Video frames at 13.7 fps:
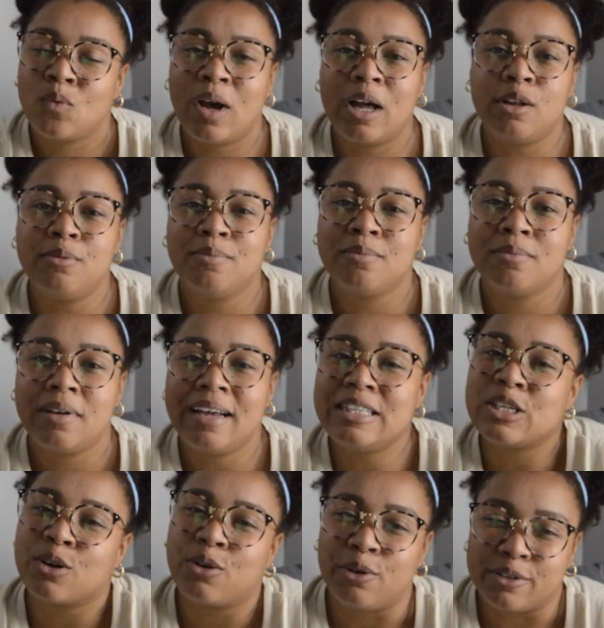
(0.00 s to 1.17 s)
well, it's
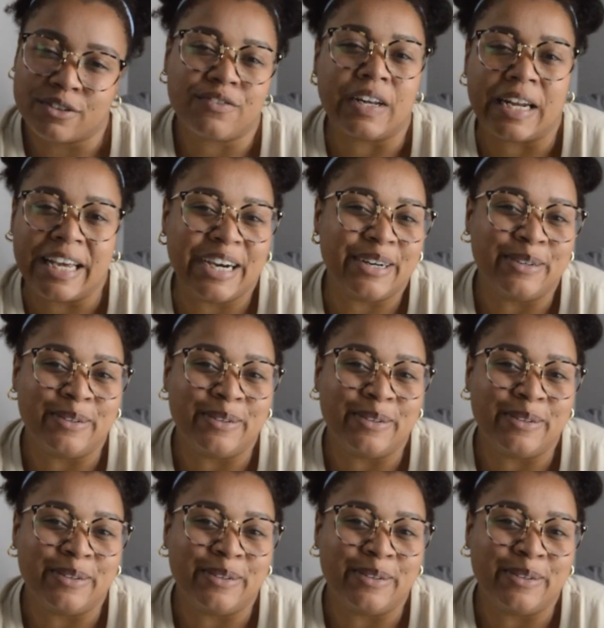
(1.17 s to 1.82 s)
a goals video.